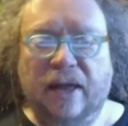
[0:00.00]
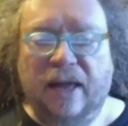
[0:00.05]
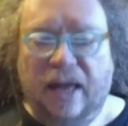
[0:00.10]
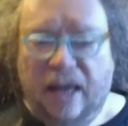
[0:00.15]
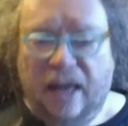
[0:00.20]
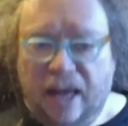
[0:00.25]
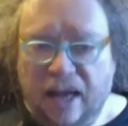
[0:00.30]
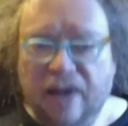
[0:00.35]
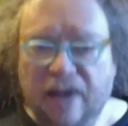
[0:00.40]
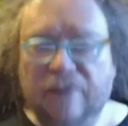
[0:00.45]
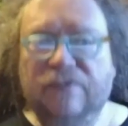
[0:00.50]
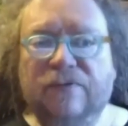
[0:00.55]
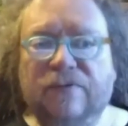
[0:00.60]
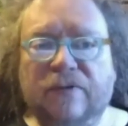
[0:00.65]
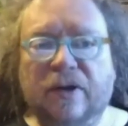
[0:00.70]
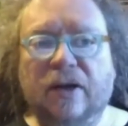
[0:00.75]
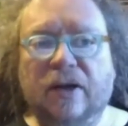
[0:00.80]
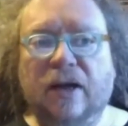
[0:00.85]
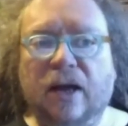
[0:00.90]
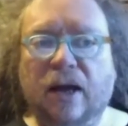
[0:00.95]
if
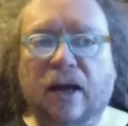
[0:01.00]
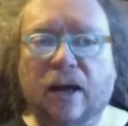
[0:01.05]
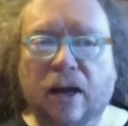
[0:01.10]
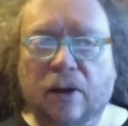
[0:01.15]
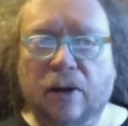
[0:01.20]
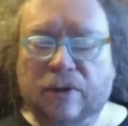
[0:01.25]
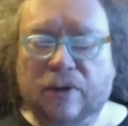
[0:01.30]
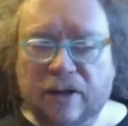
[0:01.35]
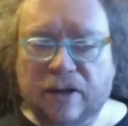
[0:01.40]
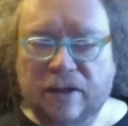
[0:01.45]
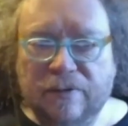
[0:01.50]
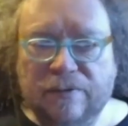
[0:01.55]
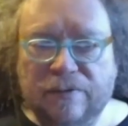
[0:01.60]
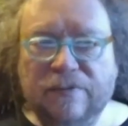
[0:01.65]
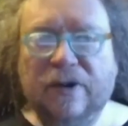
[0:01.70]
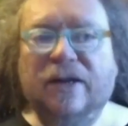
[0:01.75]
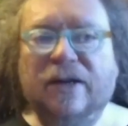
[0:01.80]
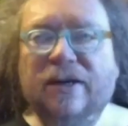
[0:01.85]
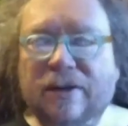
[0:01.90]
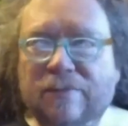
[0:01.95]
one of the
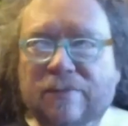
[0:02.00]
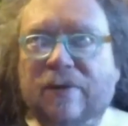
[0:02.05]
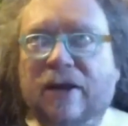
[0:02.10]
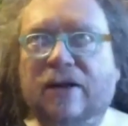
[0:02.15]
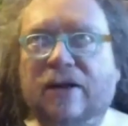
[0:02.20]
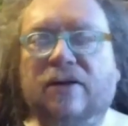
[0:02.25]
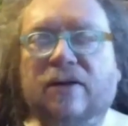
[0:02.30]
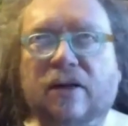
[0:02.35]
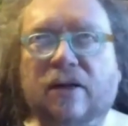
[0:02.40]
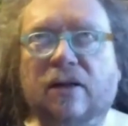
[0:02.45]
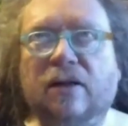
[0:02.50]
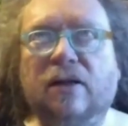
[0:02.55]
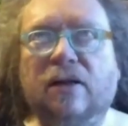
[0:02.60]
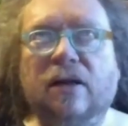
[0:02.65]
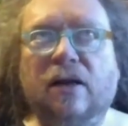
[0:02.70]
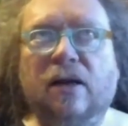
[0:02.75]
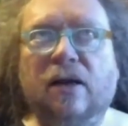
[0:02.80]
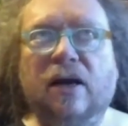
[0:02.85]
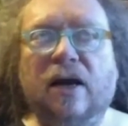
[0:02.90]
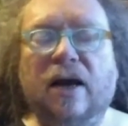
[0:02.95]
fundamental
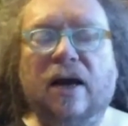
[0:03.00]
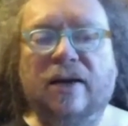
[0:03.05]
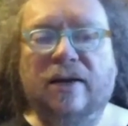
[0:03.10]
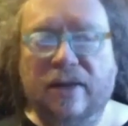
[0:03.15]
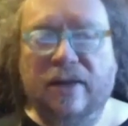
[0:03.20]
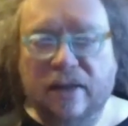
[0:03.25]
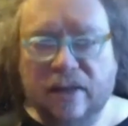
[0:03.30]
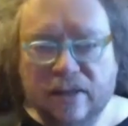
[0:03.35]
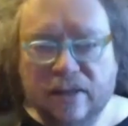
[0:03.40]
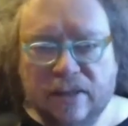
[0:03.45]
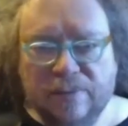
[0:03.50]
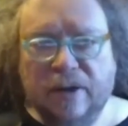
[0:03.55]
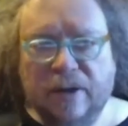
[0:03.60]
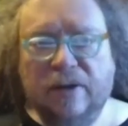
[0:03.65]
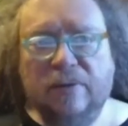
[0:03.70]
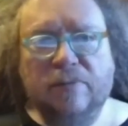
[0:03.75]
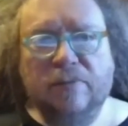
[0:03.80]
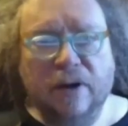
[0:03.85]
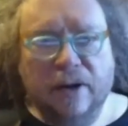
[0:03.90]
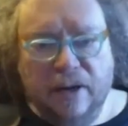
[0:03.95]
ideas
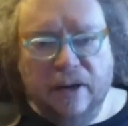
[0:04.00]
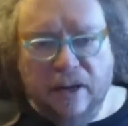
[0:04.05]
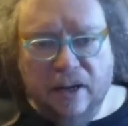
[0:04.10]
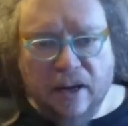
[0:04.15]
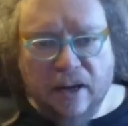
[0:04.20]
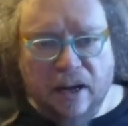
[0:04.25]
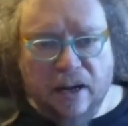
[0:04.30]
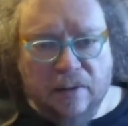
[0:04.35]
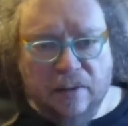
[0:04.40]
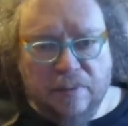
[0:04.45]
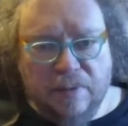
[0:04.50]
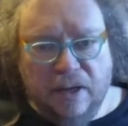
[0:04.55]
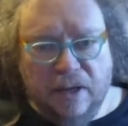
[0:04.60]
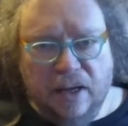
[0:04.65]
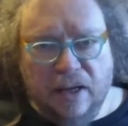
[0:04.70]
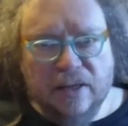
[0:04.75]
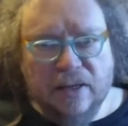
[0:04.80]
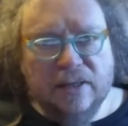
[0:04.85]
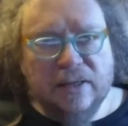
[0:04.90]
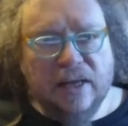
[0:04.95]
about a market
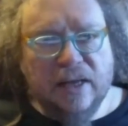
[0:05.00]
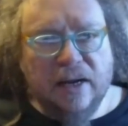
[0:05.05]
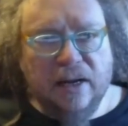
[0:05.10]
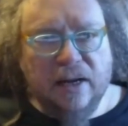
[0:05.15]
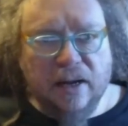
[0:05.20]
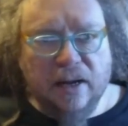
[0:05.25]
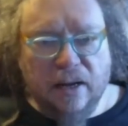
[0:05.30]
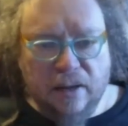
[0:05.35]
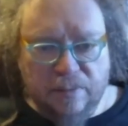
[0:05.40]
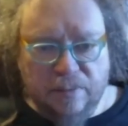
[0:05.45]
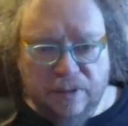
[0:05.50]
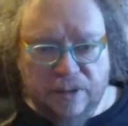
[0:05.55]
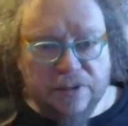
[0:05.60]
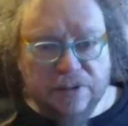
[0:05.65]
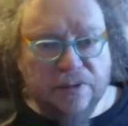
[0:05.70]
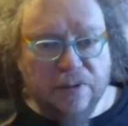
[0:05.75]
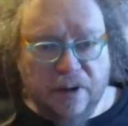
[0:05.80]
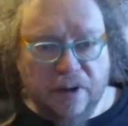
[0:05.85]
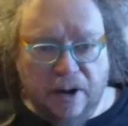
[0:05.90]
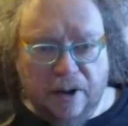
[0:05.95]
economy is that economies
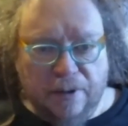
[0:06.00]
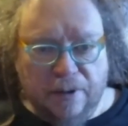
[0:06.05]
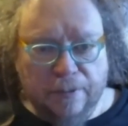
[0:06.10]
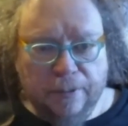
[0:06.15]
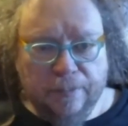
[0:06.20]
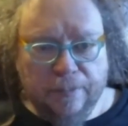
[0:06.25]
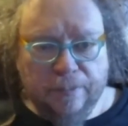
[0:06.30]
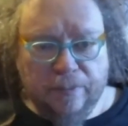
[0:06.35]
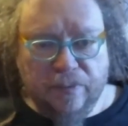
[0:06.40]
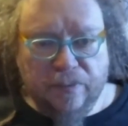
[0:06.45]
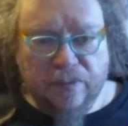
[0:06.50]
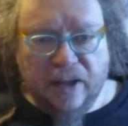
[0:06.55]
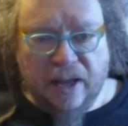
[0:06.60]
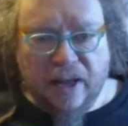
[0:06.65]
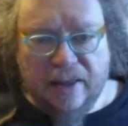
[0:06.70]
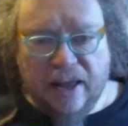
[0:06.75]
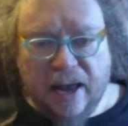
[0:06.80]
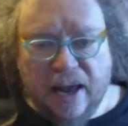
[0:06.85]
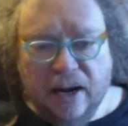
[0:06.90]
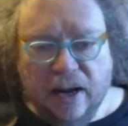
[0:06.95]
grow,
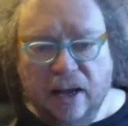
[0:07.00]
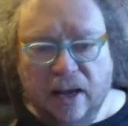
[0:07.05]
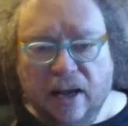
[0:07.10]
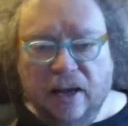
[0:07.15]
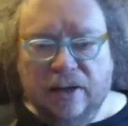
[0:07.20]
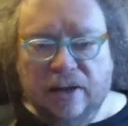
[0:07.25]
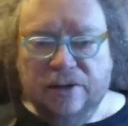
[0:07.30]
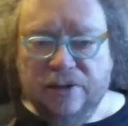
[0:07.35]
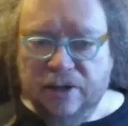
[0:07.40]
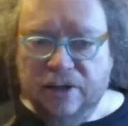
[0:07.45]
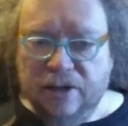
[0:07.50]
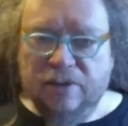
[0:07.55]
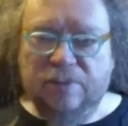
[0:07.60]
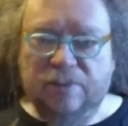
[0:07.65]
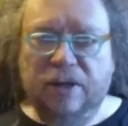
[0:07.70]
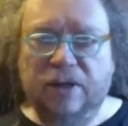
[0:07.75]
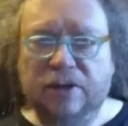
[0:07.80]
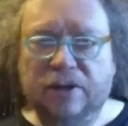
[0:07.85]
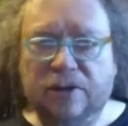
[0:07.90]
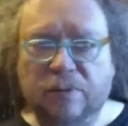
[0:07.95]
and that just
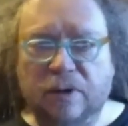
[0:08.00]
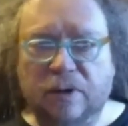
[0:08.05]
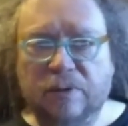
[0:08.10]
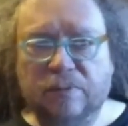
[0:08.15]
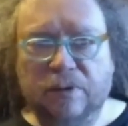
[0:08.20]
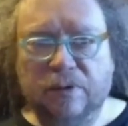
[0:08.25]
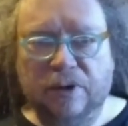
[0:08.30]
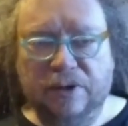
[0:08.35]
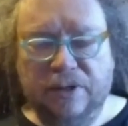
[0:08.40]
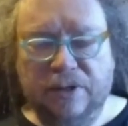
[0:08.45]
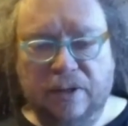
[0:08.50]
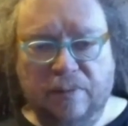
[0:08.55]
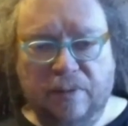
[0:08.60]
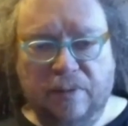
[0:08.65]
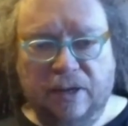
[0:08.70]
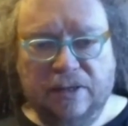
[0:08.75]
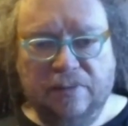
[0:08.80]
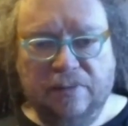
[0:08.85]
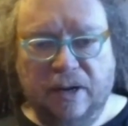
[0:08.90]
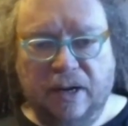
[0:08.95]
because one person
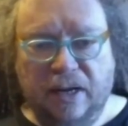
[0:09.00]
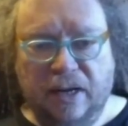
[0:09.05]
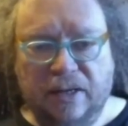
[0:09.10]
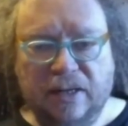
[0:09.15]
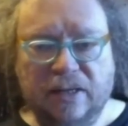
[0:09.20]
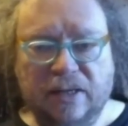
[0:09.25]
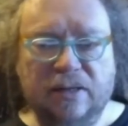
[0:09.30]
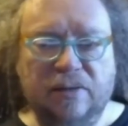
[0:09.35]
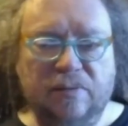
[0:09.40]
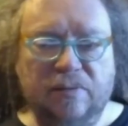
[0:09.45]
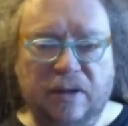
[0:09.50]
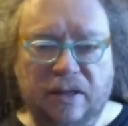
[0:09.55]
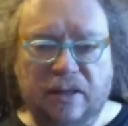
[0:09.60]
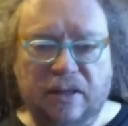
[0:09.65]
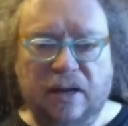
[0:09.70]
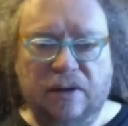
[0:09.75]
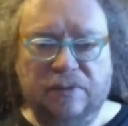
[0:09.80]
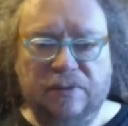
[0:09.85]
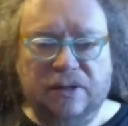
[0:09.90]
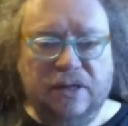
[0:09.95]
makes money, it doesn't mean
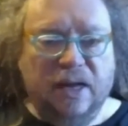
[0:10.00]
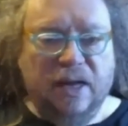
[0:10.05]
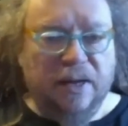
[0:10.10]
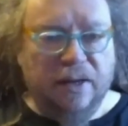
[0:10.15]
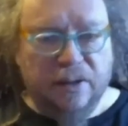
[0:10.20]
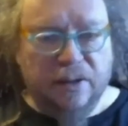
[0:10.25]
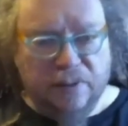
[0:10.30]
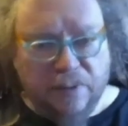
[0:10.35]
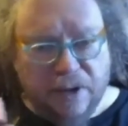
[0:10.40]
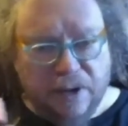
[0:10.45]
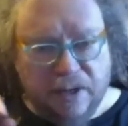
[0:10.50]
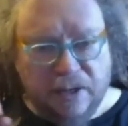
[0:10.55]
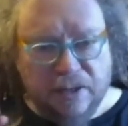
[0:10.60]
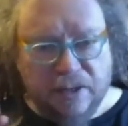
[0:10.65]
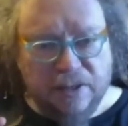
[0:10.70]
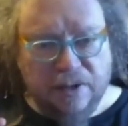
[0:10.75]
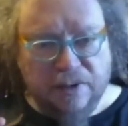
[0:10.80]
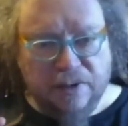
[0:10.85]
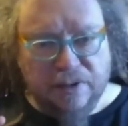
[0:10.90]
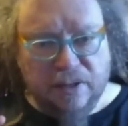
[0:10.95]
that it was taken away in a
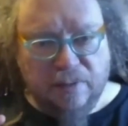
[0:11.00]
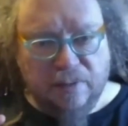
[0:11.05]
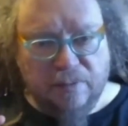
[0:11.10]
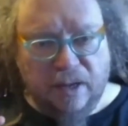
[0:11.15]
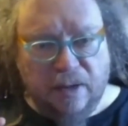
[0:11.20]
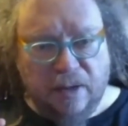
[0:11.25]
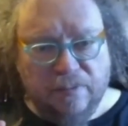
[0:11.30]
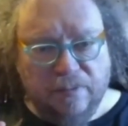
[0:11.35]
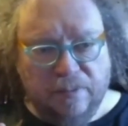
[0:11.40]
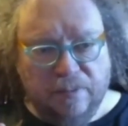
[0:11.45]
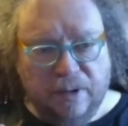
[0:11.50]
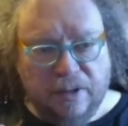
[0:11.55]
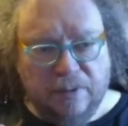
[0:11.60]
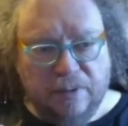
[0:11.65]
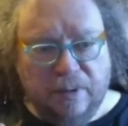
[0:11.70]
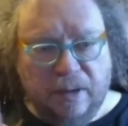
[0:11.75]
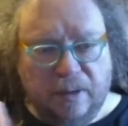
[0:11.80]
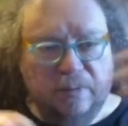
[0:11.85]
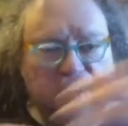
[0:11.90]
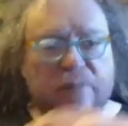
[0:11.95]
zero-sum game from other
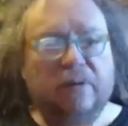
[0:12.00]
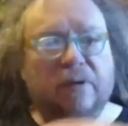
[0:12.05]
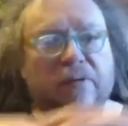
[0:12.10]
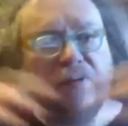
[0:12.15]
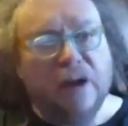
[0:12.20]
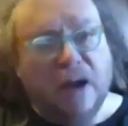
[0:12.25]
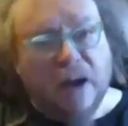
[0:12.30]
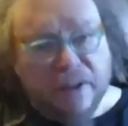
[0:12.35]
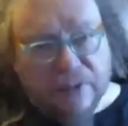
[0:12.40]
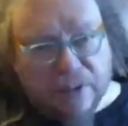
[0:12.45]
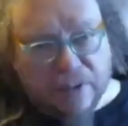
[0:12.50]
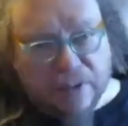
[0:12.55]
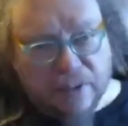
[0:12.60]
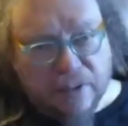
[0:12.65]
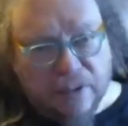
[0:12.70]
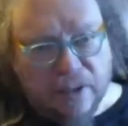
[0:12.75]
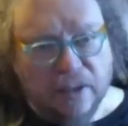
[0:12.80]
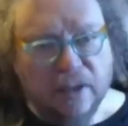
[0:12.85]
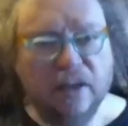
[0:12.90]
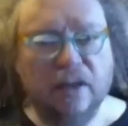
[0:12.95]
people, but rather
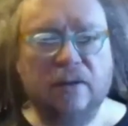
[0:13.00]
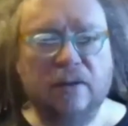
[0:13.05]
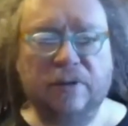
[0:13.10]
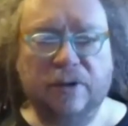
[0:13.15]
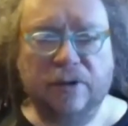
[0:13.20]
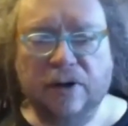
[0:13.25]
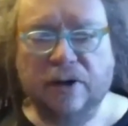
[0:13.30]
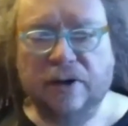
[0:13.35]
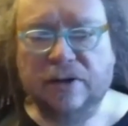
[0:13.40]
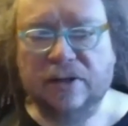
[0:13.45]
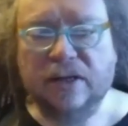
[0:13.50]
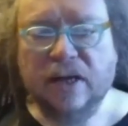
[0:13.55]
the economy grows.